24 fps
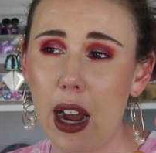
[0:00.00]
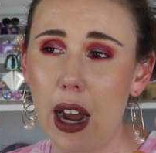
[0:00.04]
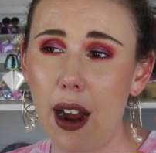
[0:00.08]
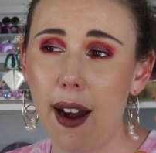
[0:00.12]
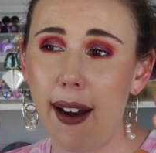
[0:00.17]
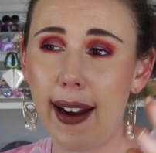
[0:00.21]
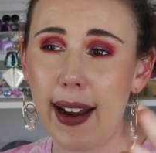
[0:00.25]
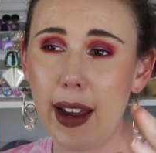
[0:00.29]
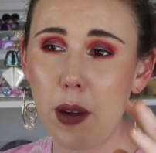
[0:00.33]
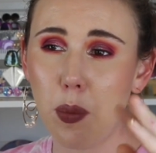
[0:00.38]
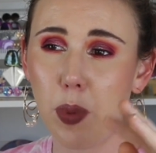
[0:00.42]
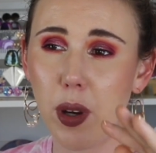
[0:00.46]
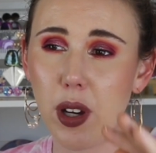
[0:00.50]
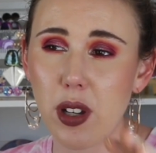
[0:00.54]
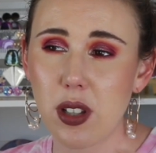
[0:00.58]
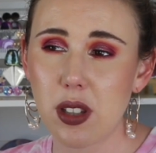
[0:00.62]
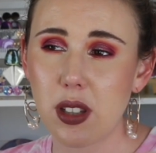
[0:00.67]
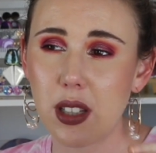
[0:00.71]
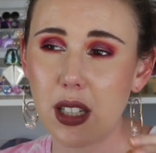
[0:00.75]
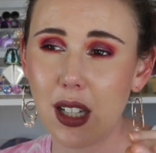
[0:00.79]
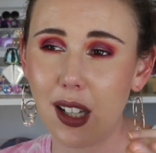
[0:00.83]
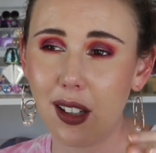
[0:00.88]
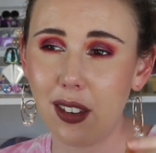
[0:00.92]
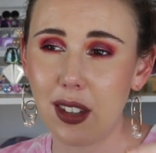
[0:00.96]
I
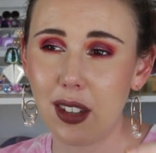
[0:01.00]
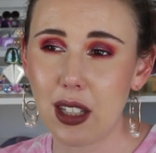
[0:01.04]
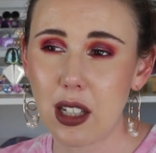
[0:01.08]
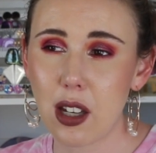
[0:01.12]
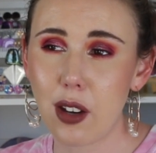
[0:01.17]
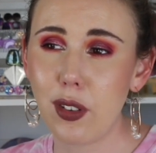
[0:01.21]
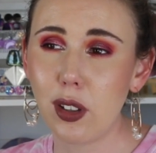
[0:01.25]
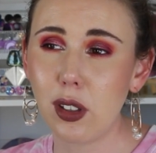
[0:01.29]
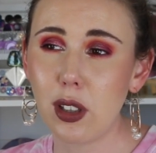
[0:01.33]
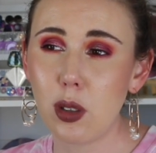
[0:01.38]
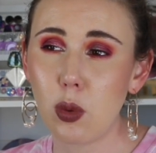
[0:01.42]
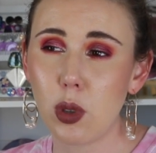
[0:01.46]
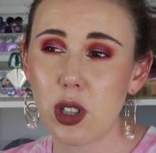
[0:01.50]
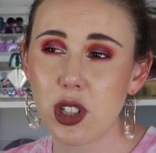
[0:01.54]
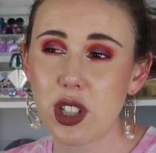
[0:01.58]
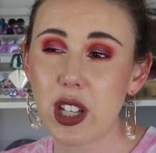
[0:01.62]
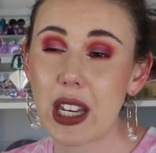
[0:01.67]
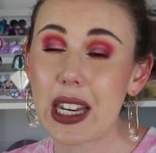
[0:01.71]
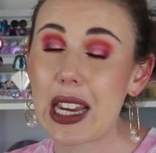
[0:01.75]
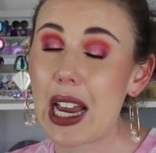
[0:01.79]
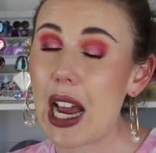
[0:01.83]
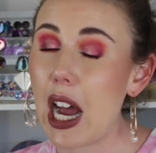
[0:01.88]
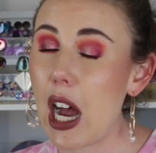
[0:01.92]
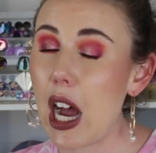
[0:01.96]
personally, I think I've only watched
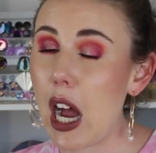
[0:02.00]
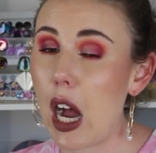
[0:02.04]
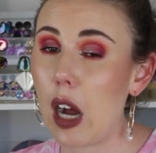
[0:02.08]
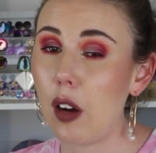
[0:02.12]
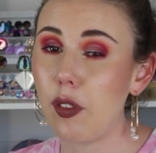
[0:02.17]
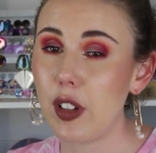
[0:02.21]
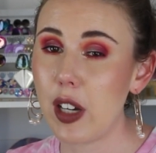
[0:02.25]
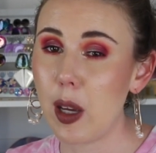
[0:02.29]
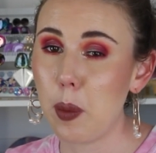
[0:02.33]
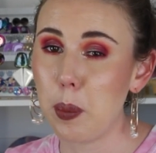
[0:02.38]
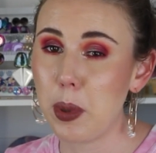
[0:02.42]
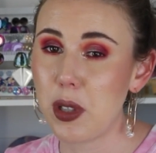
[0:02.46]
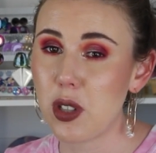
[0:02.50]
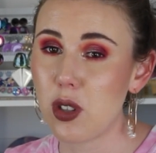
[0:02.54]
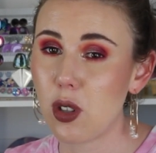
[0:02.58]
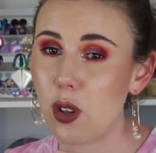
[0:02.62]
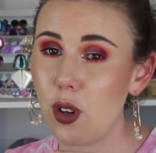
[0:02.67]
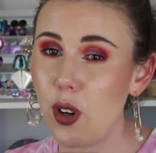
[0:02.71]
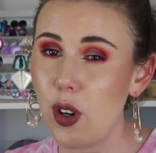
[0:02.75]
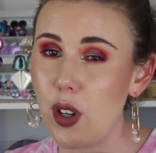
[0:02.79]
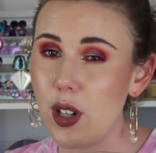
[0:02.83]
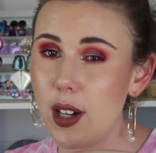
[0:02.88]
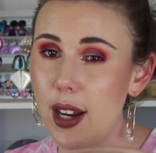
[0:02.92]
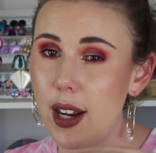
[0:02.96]
like half an
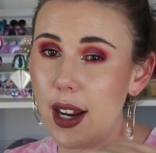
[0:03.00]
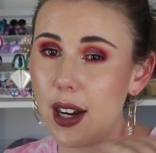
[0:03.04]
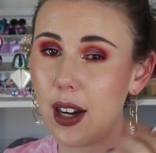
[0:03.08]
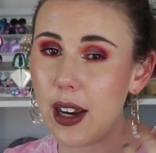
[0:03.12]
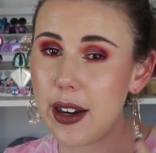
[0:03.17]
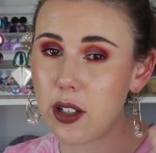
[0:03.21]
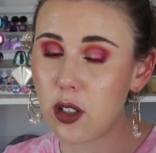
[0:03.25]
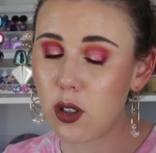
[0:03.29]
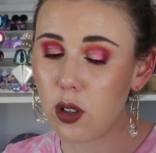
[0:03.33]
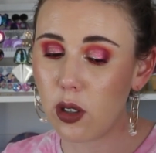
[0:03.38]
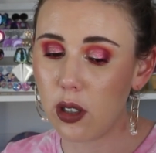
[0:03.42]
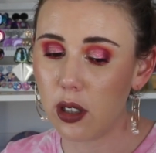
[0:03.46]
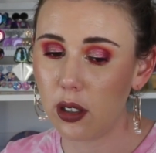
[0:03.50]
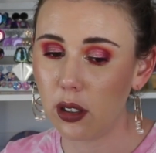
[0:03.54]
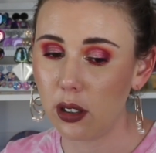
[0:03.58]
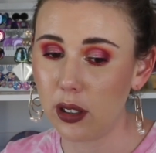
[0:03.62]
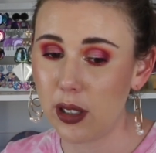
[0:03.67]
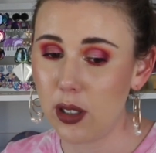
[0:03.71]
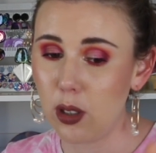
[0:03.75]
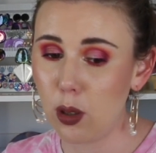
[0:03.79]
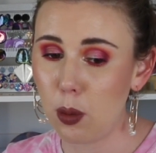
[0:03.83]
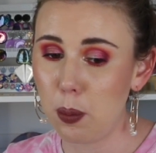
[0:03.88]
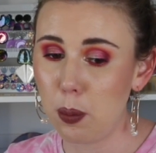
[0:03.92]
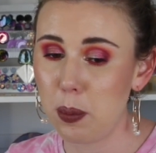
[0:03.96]
episode and I got a
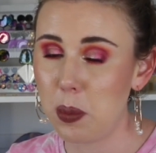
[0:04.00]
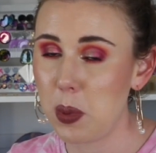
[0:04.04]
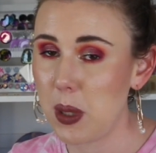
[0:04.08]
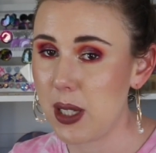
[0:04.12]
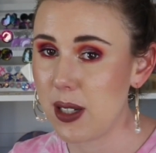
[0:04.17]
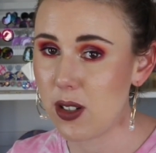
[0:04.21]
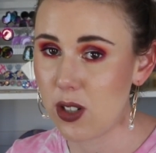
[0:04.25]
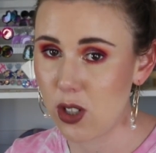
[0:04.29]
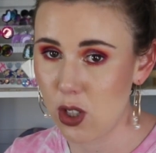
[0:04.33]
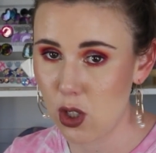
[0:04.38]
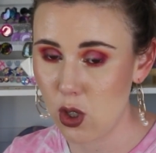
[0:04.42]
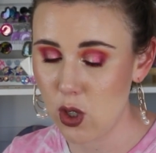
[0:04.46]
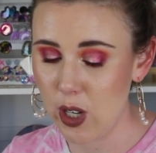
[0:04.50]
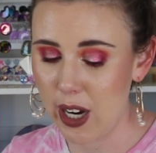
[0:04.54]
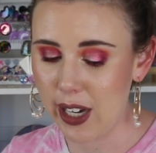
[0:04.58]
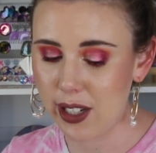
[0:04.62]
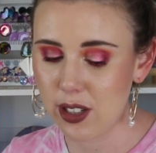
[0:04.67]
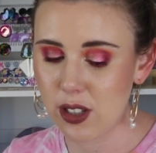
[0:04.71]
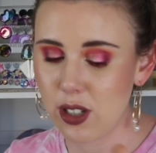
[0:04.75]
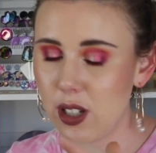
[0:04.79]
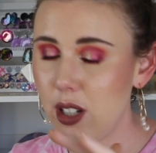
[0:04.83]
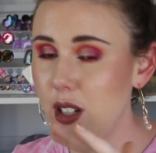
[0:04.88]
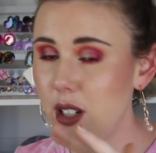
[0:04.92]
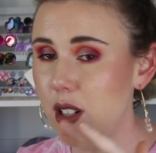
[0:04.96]
little bit
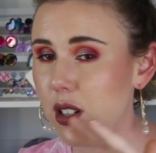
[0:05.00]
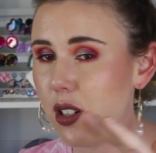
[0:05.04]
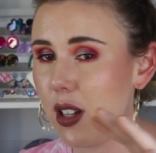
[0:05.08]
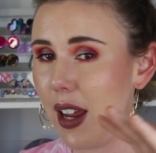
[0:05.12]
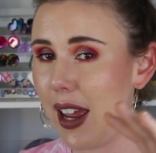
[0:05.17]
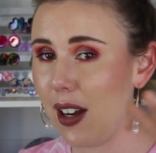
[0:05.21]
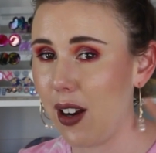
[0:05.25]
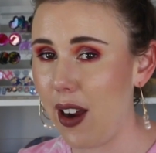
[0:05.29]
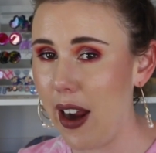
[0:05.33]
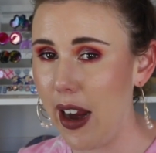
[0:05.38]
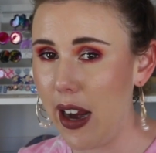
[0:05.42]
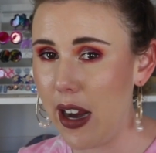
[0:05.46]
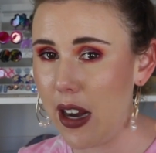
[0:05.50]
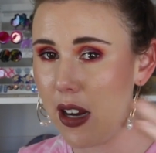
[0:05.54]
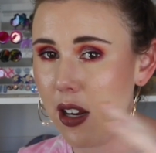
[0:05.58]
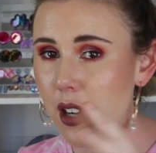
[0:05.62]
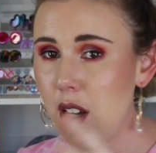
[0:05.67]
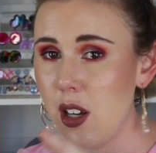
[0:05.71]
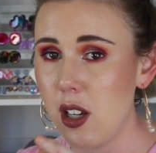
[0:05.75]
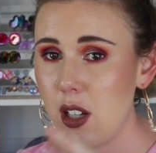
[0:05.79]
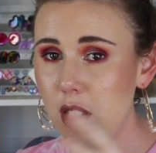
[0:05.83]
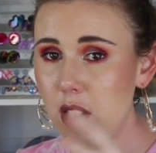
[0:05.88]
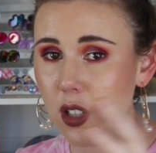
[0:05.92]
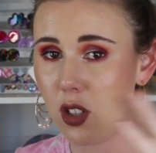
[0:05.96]
distracted and I
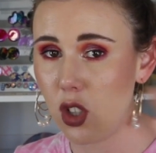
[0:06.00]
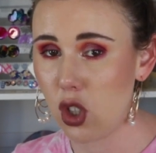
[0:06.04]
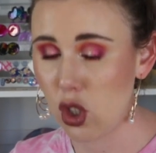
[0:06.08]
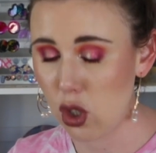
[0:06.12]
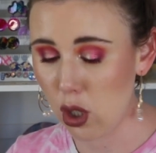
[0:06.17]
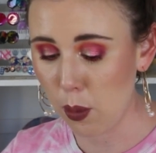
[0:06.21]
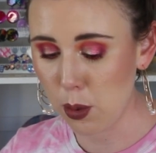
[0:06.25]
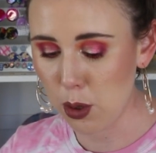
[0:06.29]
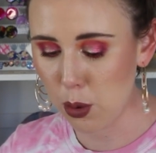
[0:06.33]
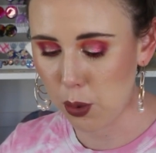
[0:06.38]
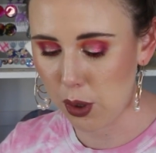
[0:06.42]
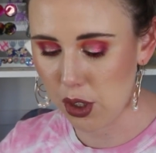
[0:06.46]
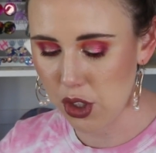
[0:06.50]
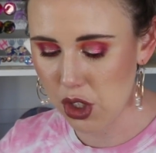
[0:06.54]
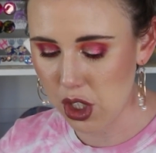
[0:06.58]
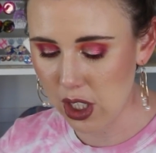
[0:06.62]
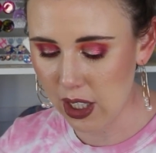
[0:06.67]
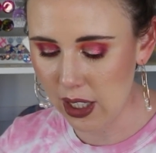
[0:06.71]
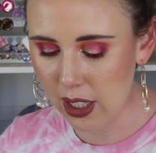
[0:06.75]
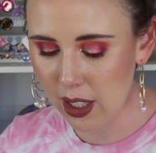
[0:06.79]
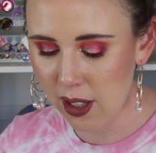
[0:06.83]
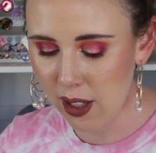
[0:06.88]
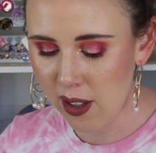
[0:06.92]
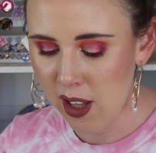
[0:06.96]
stopped
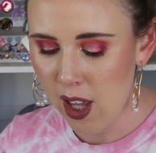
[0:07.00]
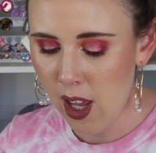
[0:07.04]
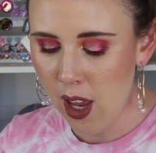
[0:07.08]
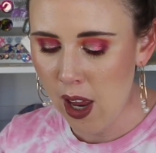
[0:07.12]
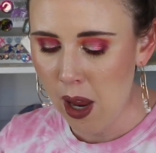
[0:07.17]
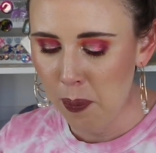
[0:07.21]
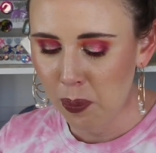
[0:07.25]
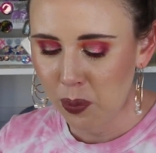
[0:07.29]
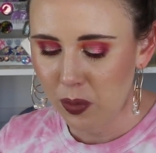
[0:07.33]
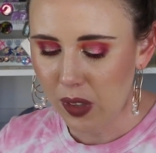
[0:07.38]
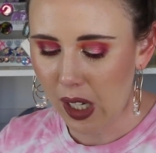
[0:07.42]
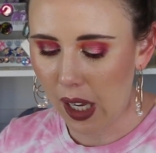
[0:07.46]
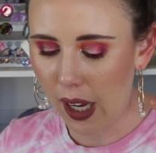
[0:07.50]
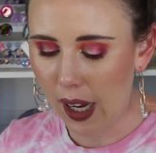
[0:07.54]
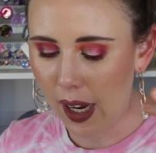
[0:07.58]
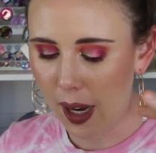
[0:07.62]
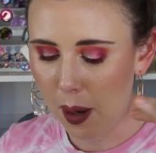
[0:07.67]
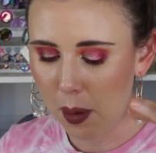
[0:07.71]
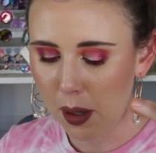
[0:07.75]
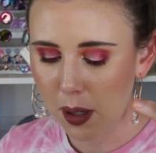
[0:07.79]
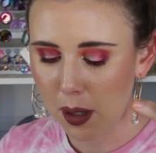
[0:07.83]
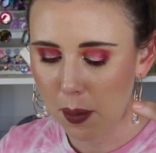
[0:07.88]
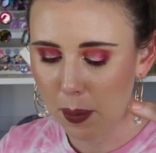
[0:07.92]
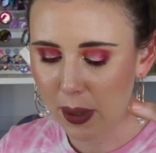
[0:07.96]
watching it.
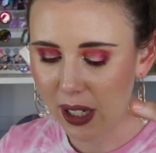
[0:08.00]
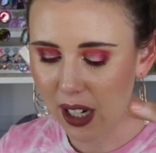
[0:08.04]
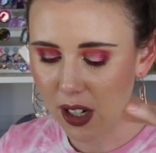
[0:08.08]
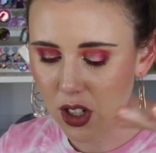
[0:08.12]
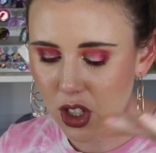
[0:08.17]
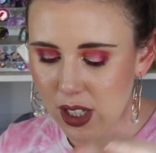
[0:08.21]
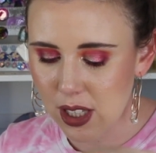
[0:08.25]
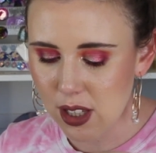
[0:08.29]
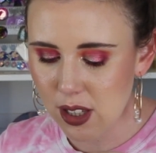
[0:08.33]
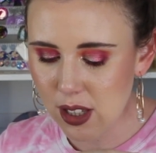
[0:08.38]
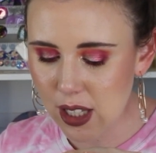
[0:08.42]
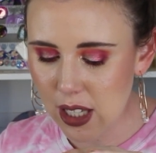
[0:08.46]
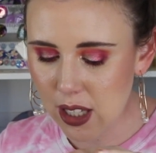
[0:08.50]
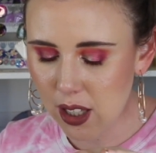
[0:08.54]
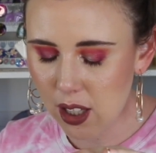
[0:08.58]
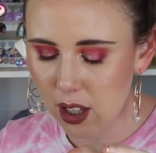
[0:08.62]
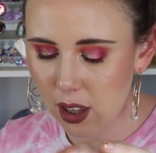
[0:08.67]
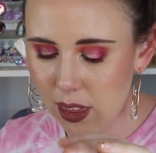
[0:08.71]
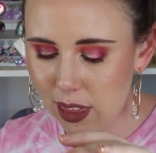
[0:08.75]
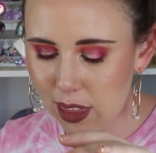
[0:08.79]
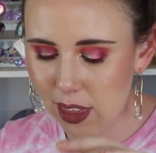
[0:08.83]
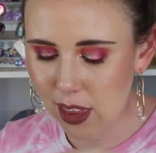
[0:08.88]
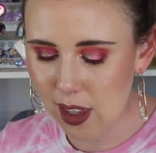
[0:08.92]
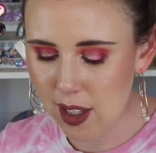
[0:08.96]
Um, but I just think
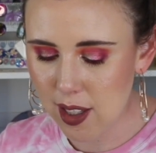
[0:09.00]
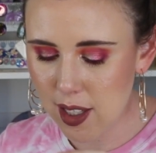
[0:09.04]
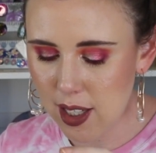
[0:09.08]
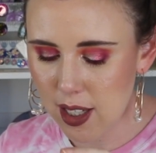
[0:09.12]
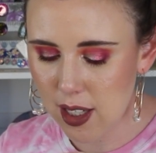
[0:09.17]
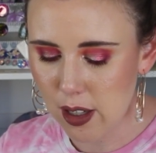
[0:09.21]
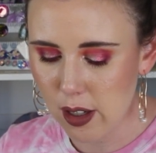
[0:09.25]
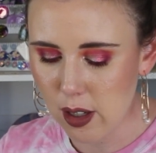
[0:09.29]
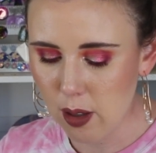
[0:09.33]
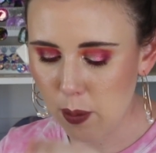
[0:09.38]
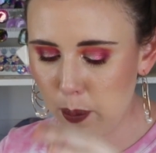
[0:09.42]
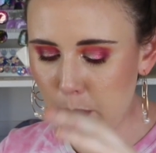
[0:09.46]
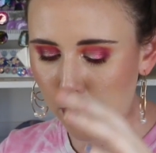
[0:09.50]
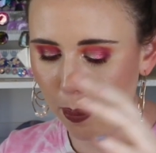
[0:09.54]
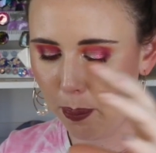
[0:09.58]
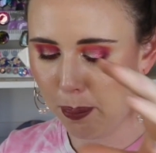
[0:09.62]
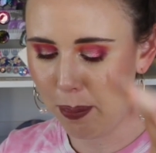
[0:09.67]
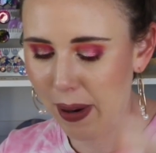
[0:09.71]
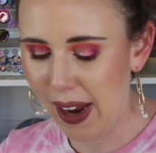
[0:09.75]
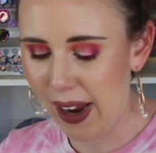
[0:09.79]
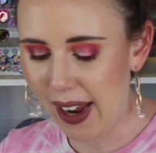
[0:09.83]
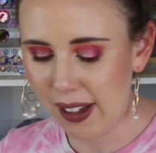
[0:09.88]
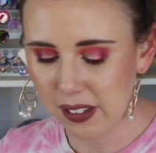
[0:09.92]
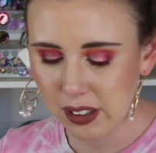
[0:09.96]
the
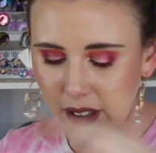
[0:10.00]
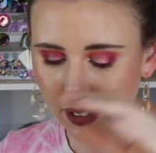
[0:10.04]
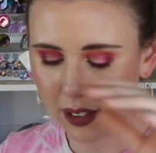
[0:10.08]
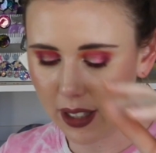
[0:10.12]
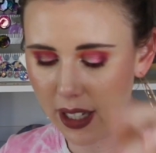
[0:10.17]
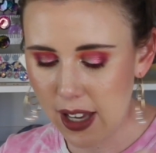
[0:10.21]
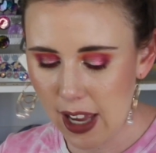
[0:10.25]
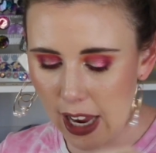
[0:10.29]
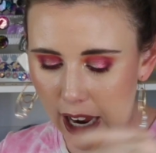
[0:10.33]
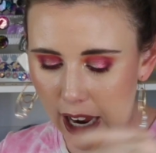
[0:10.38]
palette they